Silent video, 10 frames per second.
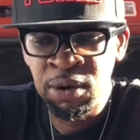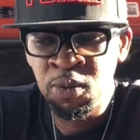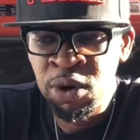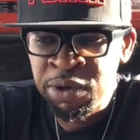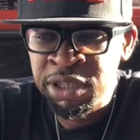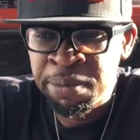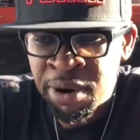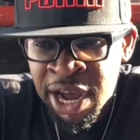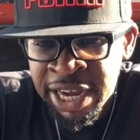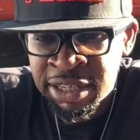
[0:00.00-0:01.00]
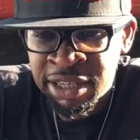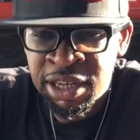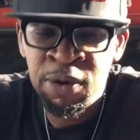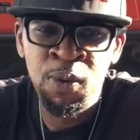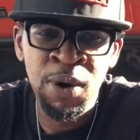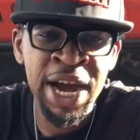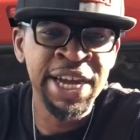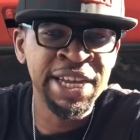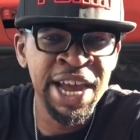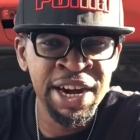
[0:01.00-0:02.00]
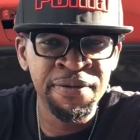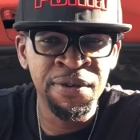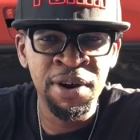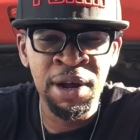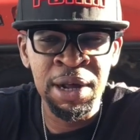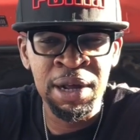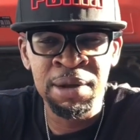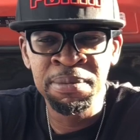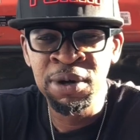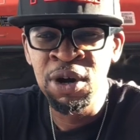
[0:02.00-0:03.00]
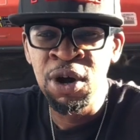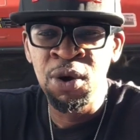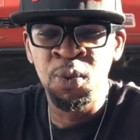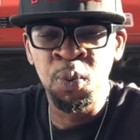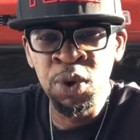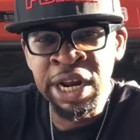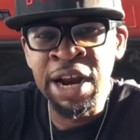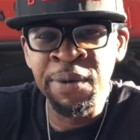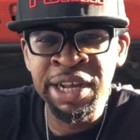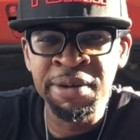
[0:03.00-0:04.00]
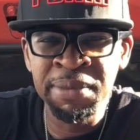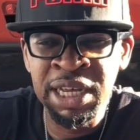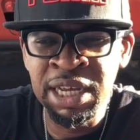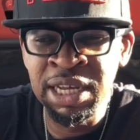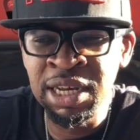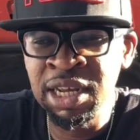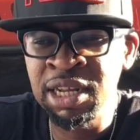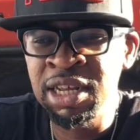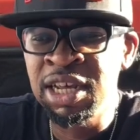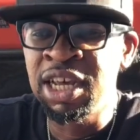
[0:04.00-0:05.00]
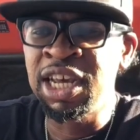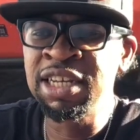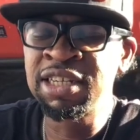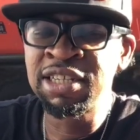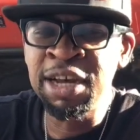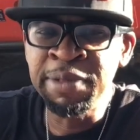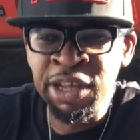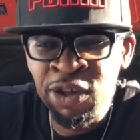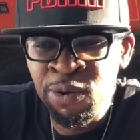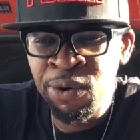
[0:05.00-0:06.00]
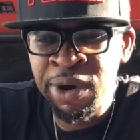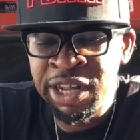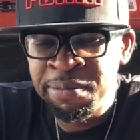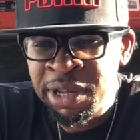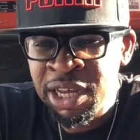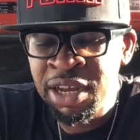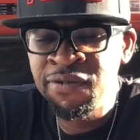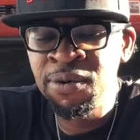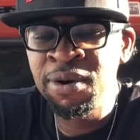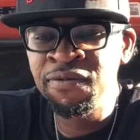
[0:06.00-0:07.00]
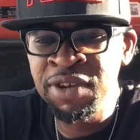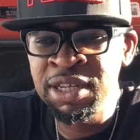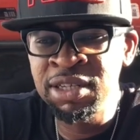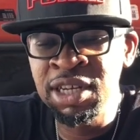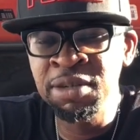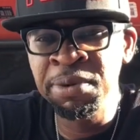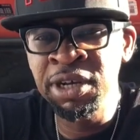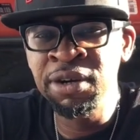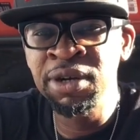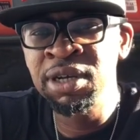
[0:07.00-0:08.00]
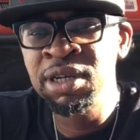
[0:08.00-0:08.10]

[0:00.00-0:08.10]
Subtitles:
What was the pricing? Where I got it from? Would I recommend it? Is it something you would recommend for a V6 period?